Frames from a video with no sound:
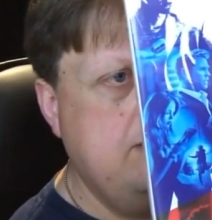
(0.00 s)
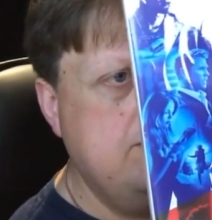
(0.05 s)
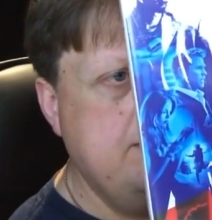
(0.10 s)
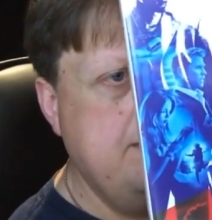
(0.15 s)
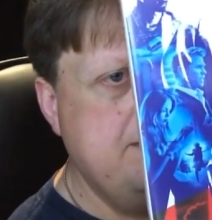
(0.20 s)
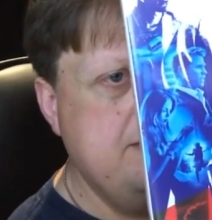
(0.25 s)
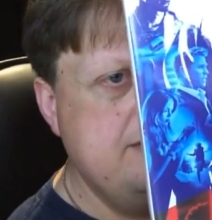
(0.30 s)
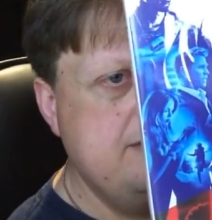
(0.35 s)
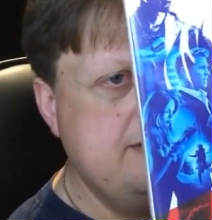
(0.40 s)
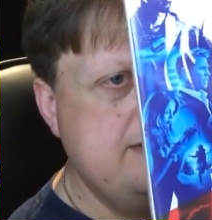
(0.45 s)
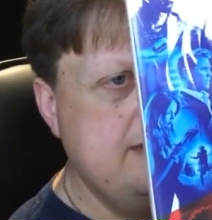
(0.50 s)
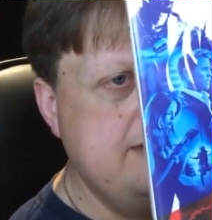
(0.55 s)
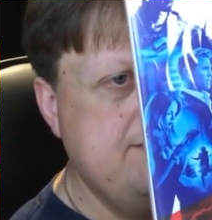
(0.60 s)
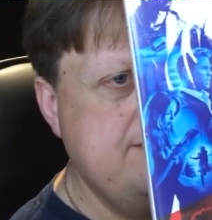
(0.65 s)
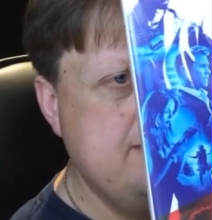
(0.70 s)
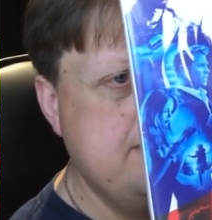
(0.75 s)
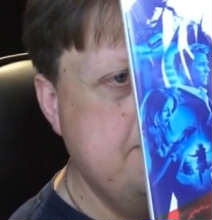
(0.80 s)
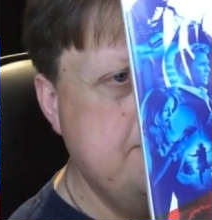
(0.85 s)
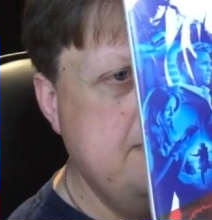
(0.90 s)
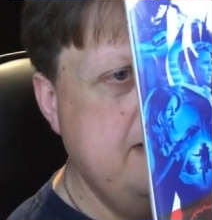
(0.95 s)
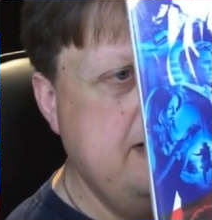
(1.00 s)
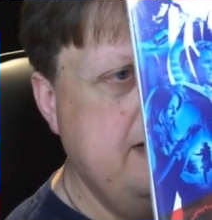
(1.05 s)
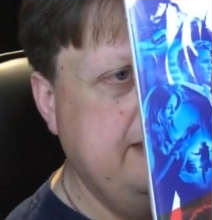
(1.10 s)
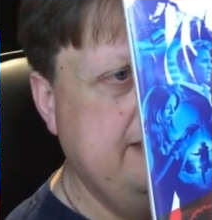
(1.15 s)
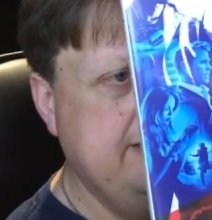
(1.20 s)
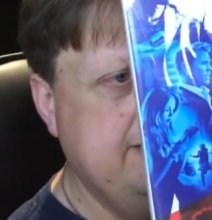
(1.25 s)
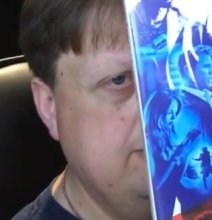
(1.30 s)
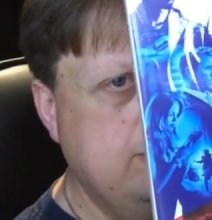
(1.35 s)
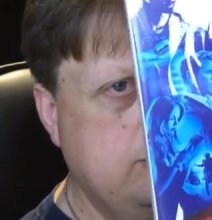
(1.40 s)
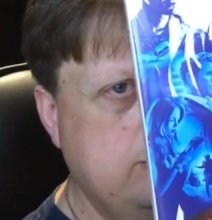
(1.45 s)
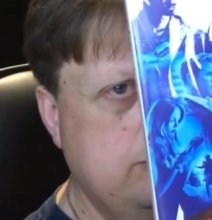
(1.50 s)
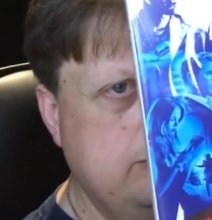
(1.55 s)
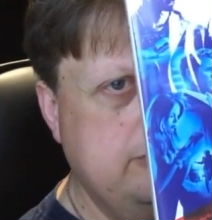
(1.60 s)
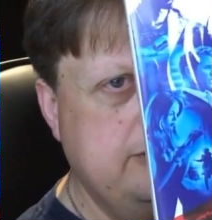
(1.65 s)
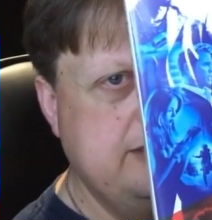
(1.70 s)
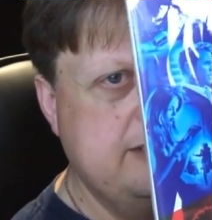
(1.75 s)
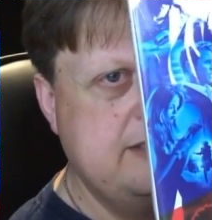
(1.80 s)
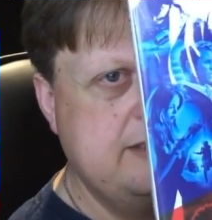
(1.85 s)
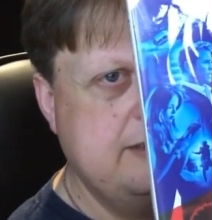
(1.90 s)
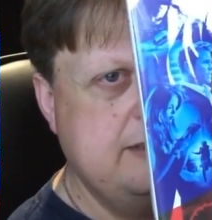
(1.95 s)
can't remember if it's a murder
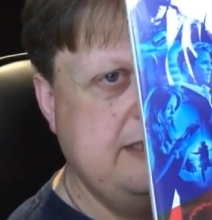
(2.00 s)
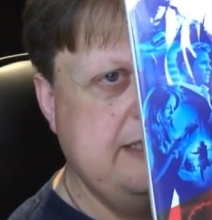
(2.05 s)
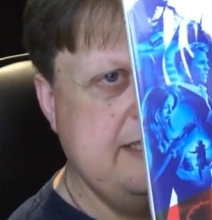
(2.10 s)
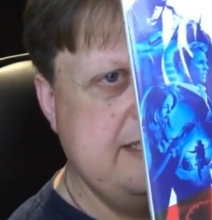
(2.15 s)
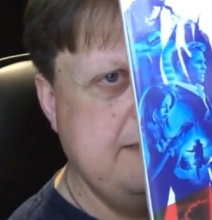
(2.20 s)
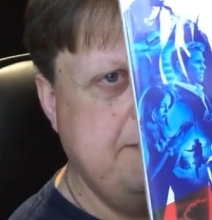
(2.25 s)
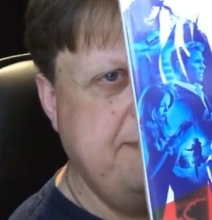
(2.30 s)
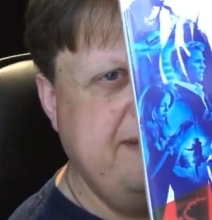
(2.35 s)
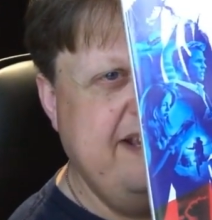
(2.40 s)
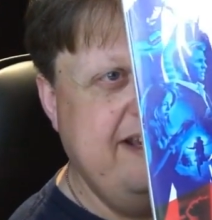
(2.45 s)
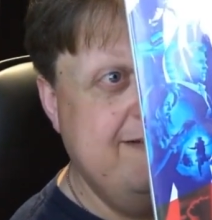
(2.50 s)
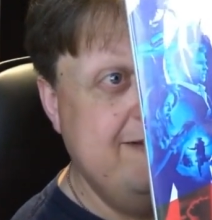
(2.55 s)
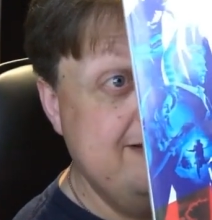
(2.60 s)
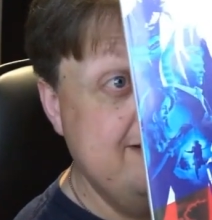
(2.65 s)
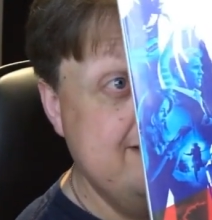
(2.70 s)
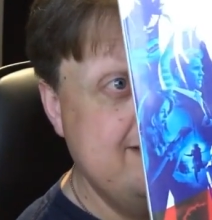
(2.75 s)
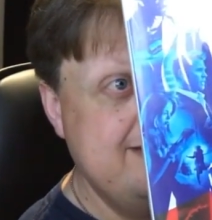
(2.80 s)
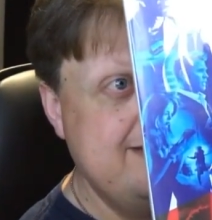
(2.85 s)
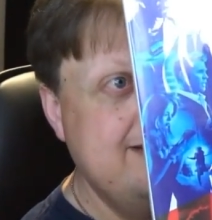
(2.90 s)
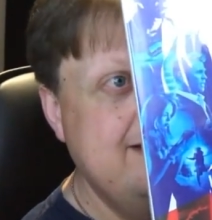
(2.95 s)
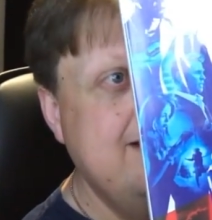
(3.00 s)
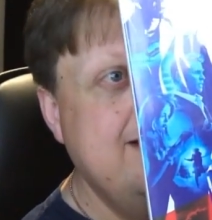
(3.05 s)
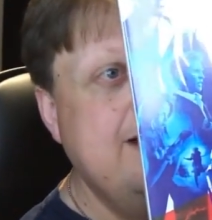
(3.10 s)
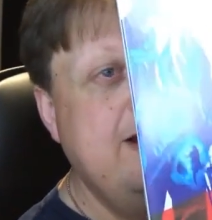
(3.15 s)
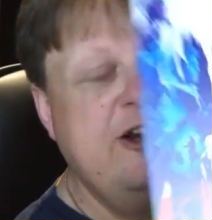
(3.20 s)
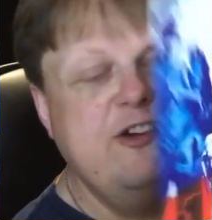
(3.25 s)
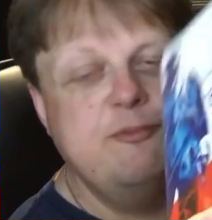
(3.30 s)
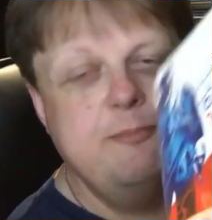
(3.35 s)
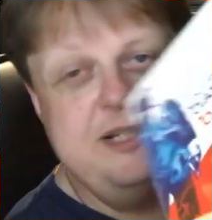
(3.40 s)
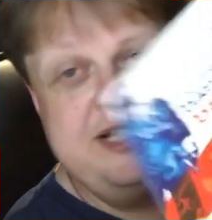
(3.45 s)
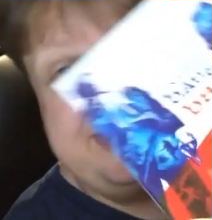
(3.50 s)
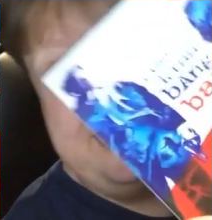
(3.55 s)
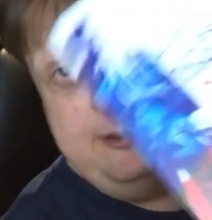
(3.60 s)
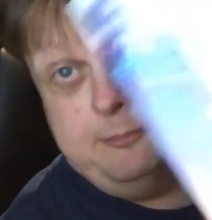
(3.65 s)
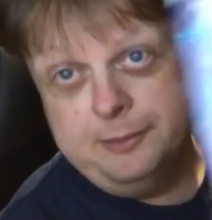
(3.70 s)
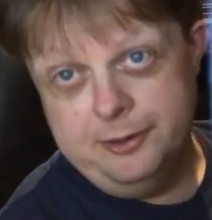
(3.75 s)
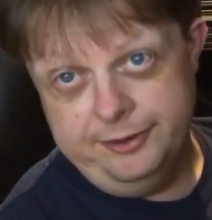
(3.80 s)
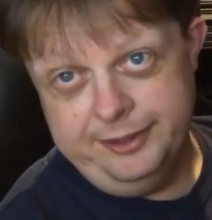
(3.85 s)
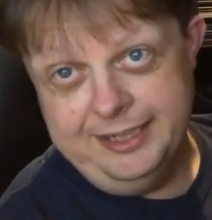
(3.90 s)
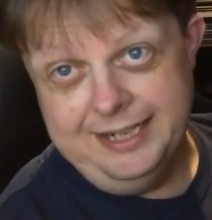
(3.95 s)
or just a disappearance of
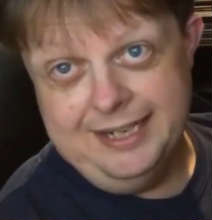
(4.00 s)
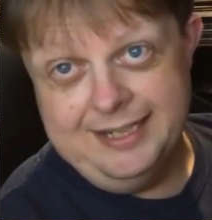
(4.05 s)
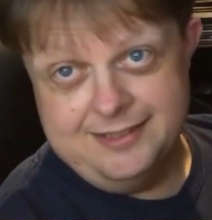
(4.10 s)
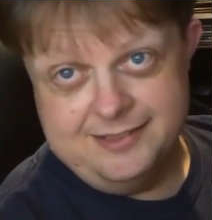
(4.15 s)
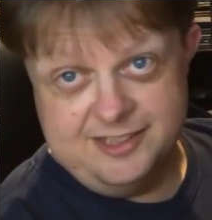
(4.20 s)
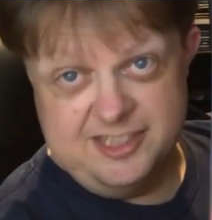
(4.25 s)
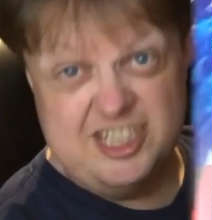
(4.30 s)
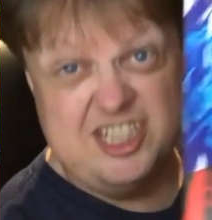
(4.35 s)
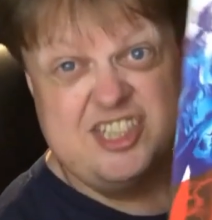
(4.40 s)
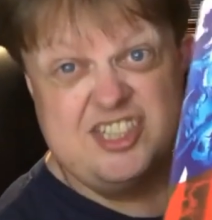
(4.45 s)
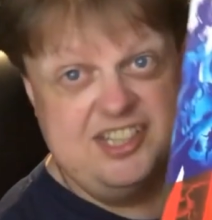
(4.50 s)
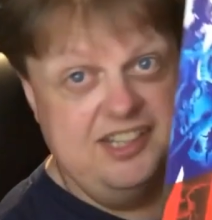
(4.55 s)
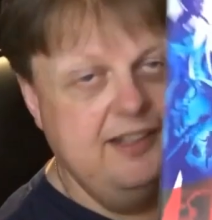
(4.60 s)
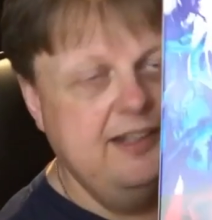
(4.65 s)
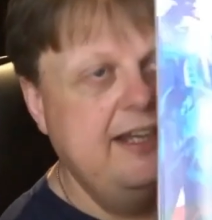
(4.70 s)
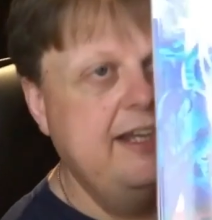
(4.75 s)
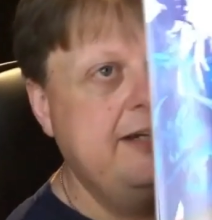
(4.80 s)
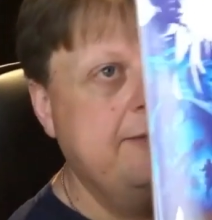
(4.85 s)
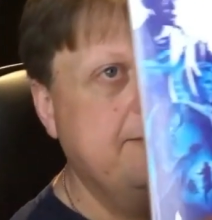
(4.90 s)
Michelle Monaghan's sister,